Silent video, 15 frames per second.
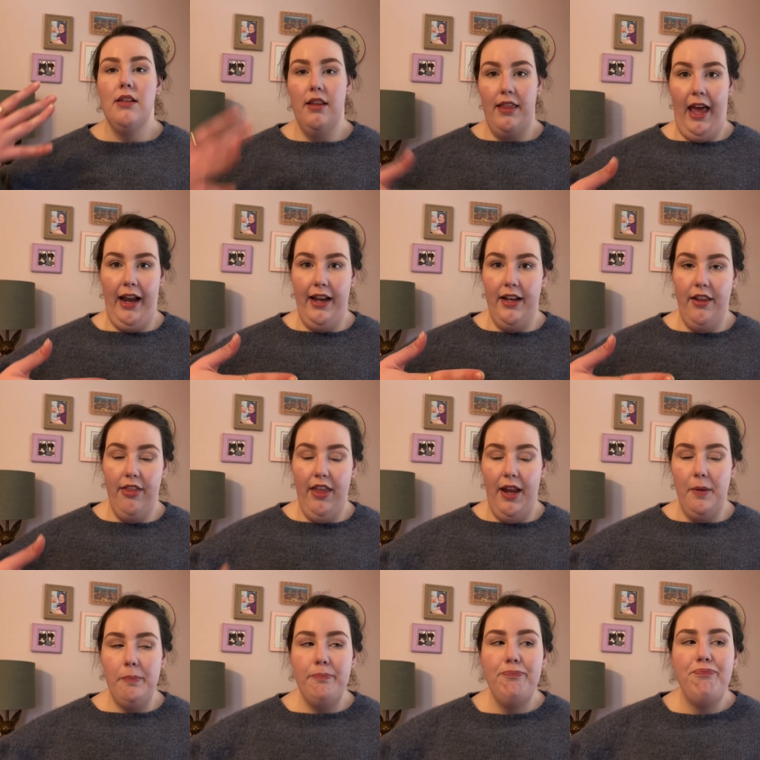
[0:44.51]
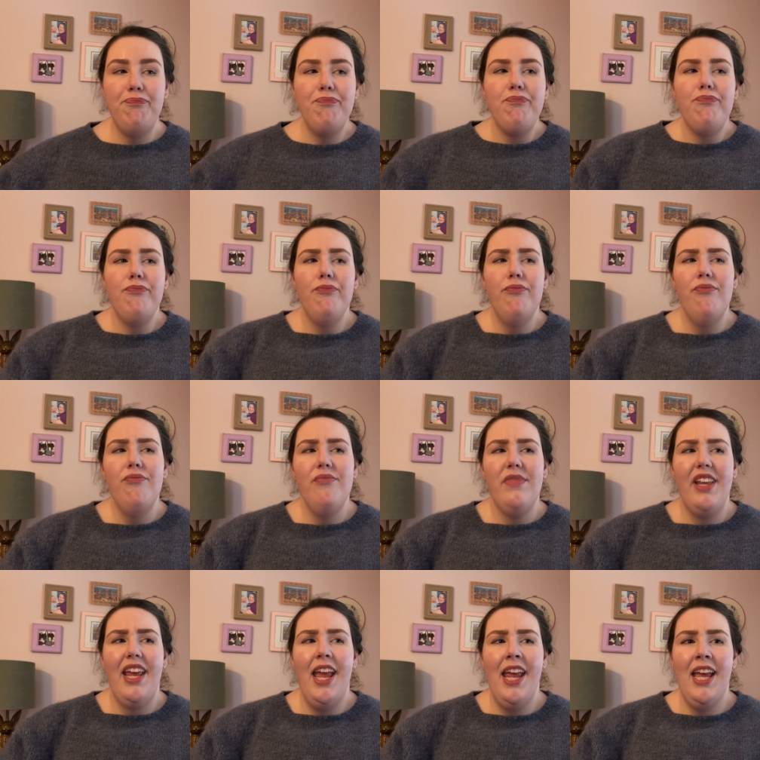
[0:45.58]
that kind of thing.
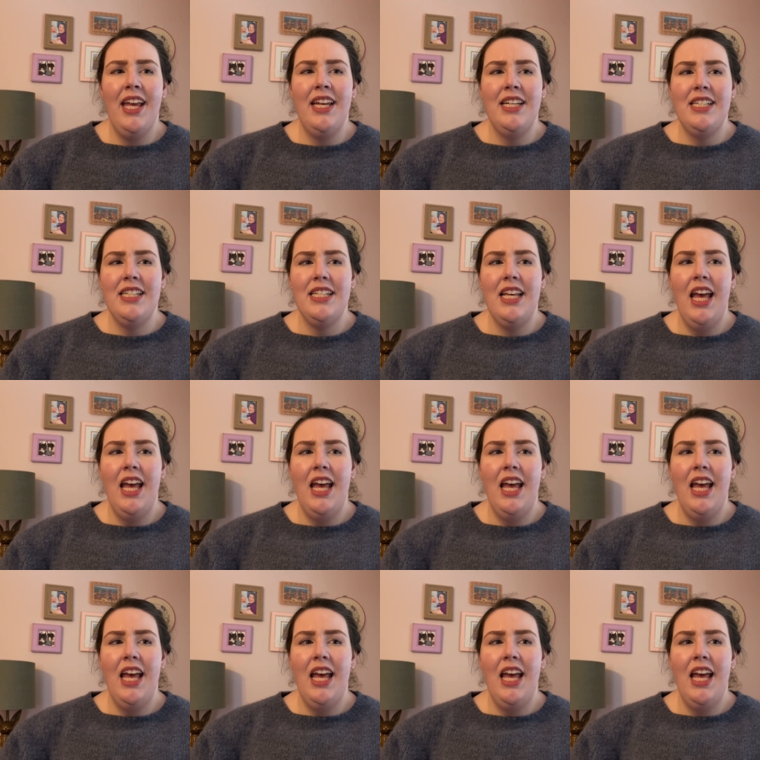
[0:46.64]
And